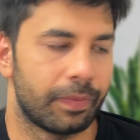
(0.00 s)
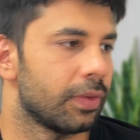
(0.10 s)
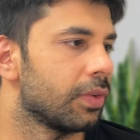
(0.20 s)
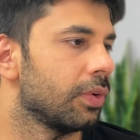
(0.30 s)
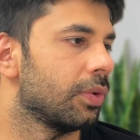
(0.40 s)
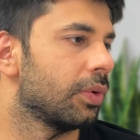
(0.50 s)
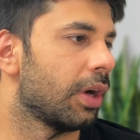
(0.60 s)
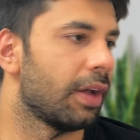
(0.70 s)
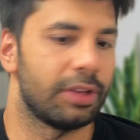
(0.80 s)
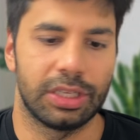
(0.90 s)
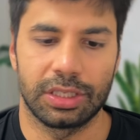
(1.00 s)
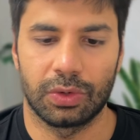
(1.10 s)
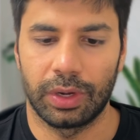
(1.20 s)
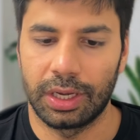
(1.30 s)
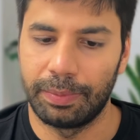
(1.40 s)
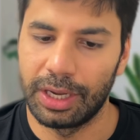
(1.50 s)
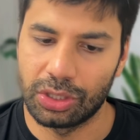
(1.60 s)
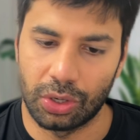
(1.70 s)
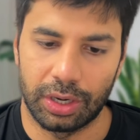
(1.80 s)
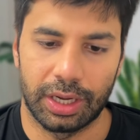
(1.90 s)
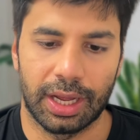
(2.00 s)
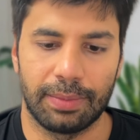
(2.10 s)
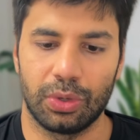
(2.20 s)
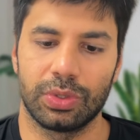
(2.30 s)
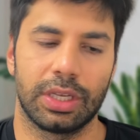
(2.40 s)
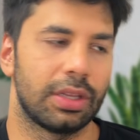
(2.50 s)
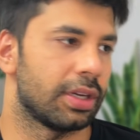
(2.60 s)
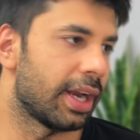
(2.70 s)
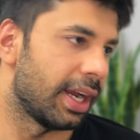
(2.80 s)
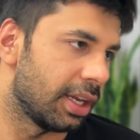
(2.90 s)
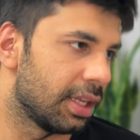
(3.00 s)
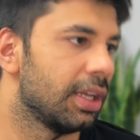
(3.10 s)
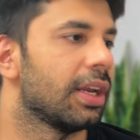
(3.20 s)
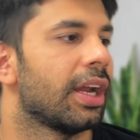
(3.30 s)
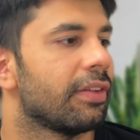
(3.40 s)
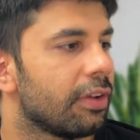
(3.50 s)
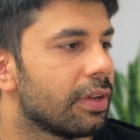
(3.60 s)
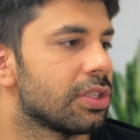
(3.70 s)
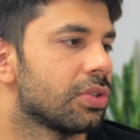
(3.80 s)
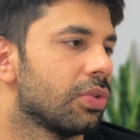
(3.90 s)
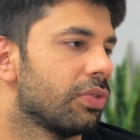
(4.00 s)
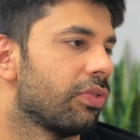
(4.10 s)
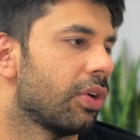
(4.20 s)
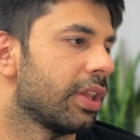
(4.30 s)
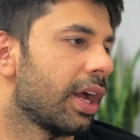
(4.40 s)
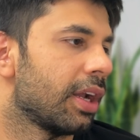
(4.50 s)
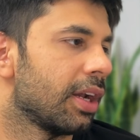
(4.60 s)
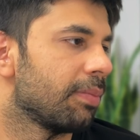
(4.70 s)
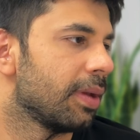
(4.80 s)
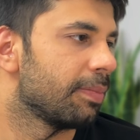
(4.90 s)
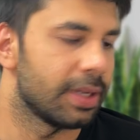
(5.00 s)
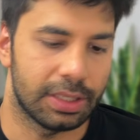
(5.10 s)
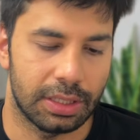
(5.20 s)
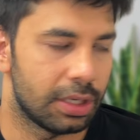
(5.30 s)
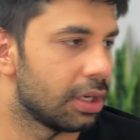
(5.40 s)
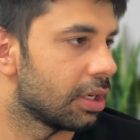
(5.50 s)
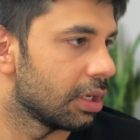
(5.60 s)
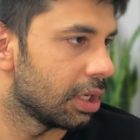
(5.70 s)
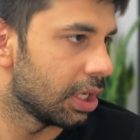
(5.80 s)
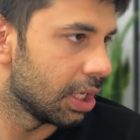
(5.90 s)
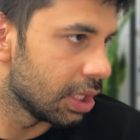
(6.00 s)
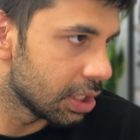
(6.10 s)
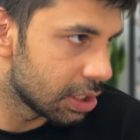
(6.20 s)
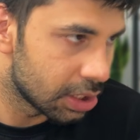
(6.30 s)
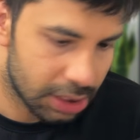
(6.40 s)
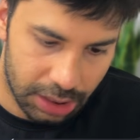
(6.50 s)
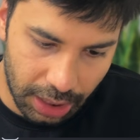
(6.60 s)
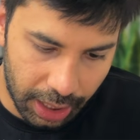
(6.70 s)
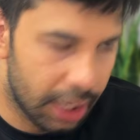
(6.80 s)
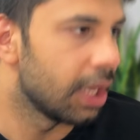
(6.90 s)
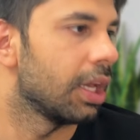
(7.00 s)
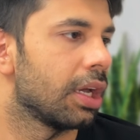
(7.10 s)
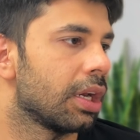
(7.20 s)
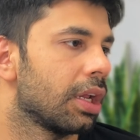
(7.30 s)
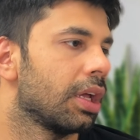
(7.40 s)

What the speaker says: So I will just quickly make sure that I'm using the right key, right, everyone? So for that, let me paste it inside here.